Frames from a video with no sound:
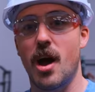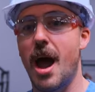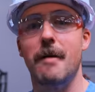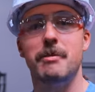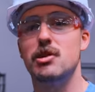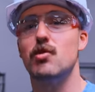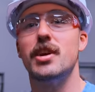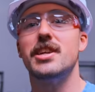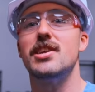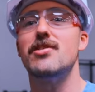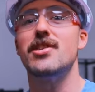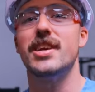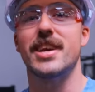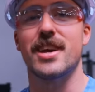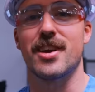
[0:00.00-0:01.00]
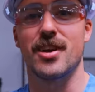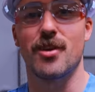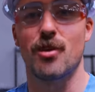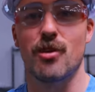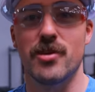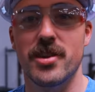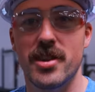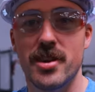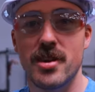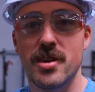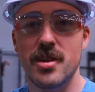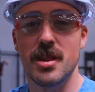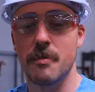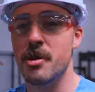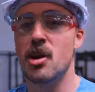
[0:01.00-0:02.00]
How much weight do you think it can hold?
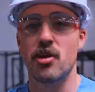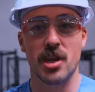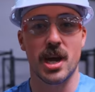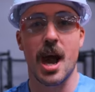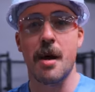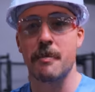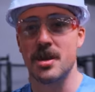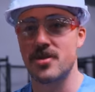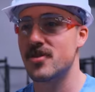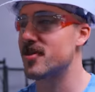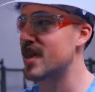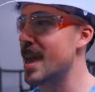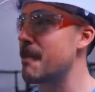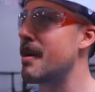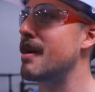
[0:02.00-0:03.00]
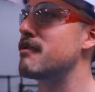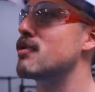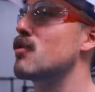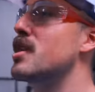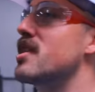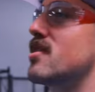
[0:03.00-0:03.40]
Let me know in the comments. Sam, how much weight